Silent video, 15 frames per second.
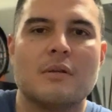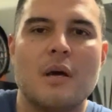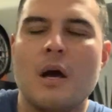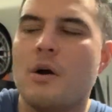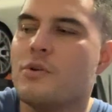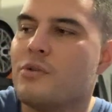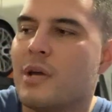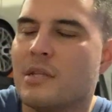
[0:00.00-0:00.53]

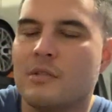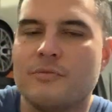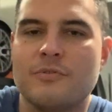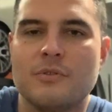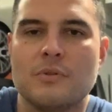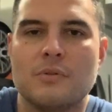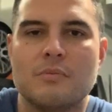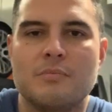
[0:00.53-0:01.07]
Oh, you got the
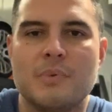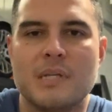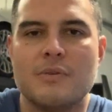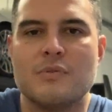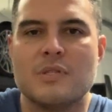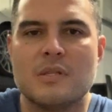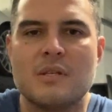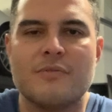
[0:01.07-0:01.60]
flu, but it
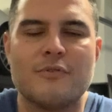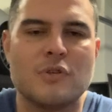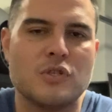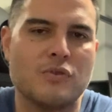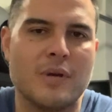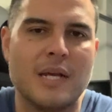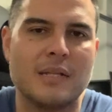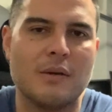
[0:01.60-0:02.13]
was a different
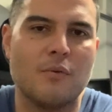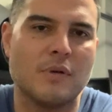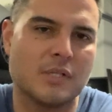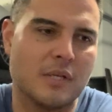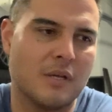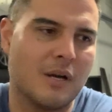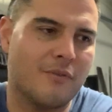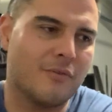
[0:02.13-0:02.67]
strand that
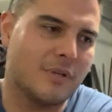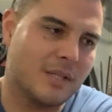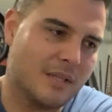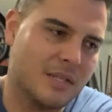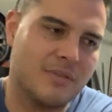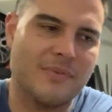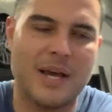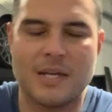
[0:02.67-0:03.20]
wasn't covered in
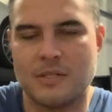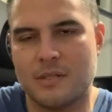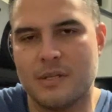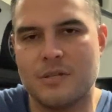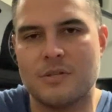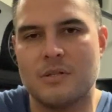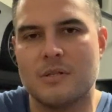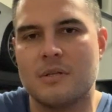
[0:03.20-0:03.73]
this
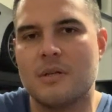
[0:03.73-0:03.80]
vaccination.